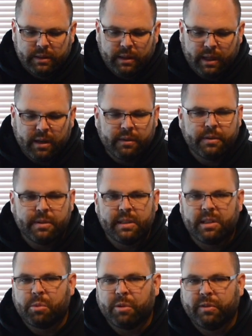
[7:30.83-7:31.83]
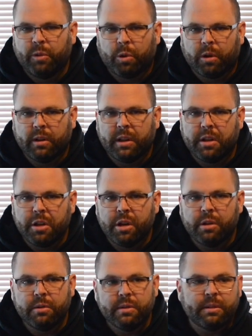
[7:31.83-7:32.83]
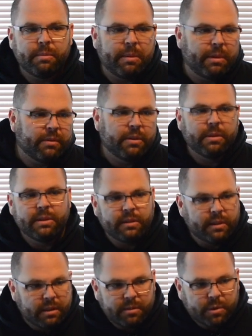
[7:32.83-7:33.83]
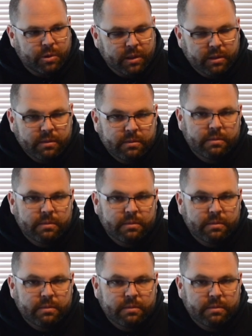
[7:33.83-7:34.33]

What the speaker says: I don't know if there's a little more floral on the nose, and maybe if there was a little more,